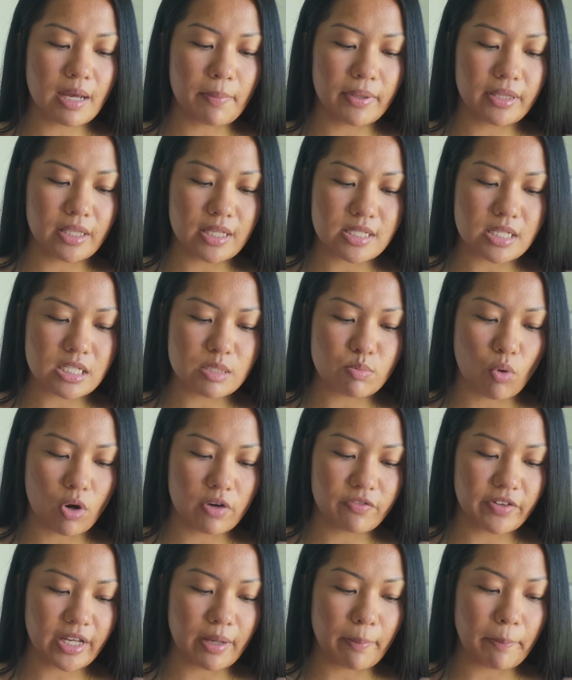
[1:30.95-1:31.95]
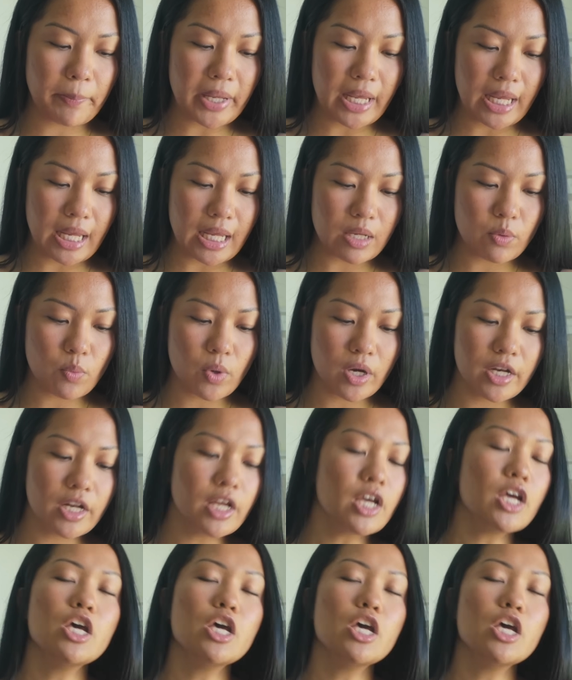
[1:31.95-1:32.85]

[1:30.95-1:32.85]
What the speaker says: but this is more of like a pinky one.